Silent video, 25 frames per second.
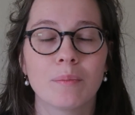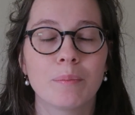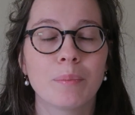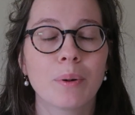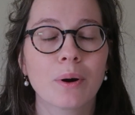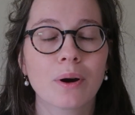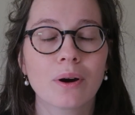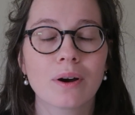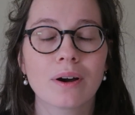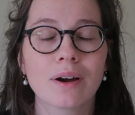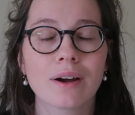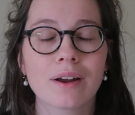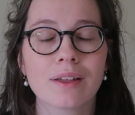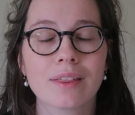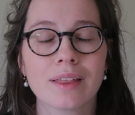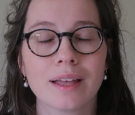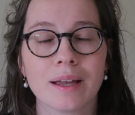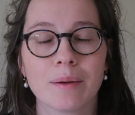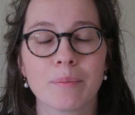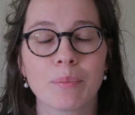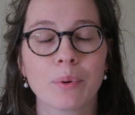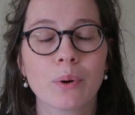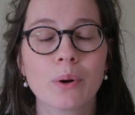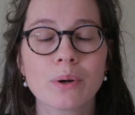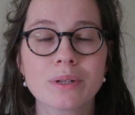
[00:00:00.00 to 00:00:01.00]
birth
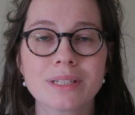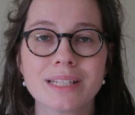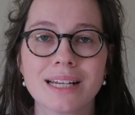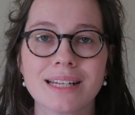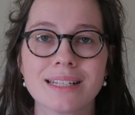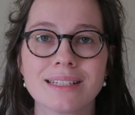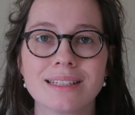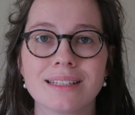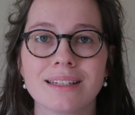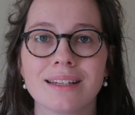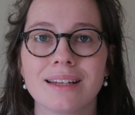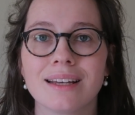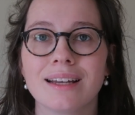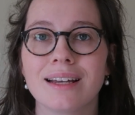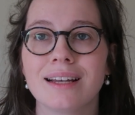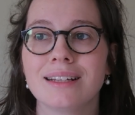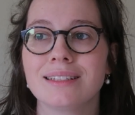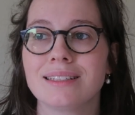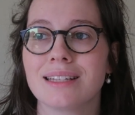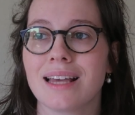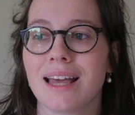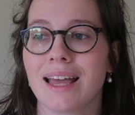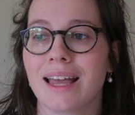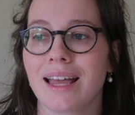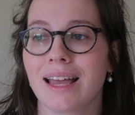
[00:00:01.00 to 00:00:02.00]
and process
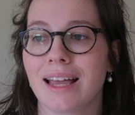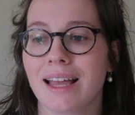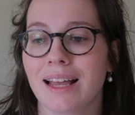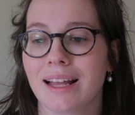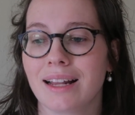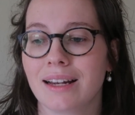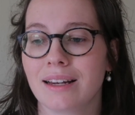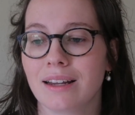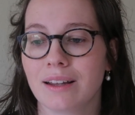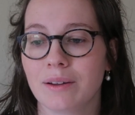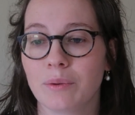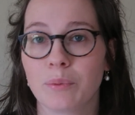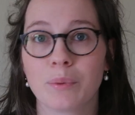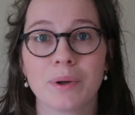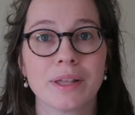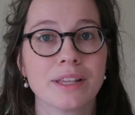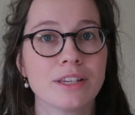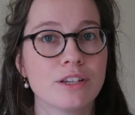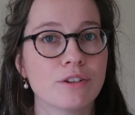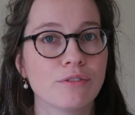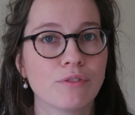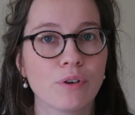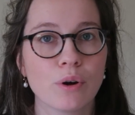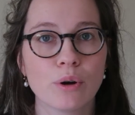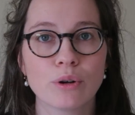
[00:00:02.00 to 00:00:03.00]
it and
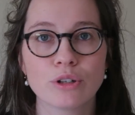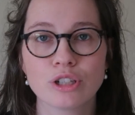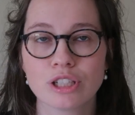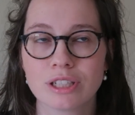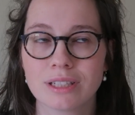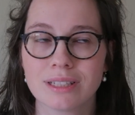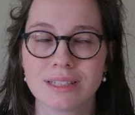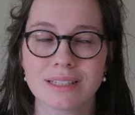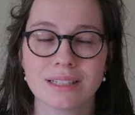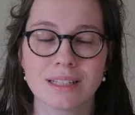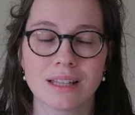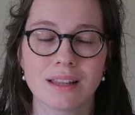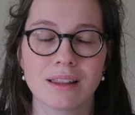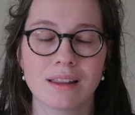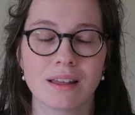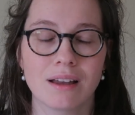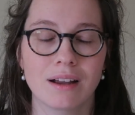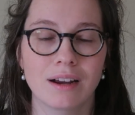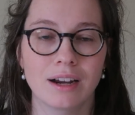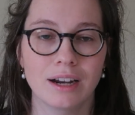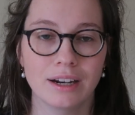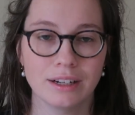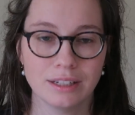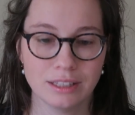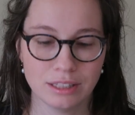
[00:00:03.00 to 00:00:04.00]
with devotions in
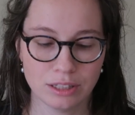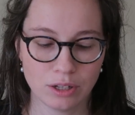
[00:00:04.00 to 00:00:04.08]
there.